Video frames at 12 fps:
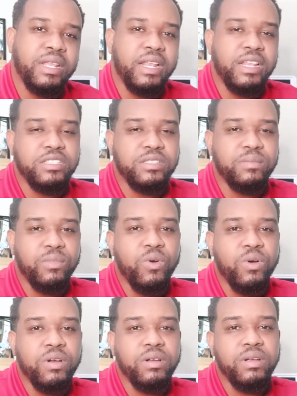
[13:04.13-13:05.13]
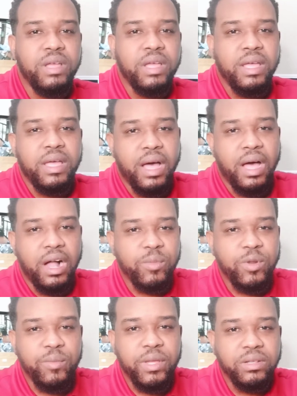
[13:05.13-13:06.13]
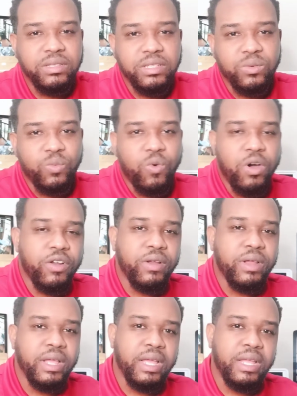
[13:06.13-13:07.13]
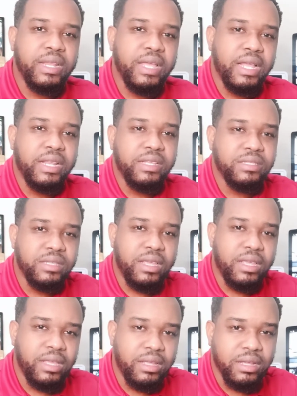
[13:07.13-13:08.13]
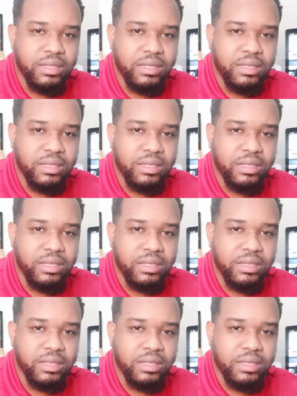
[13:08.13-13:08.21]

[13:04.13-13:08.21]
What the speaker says: It is more almond milk than water, and that is a good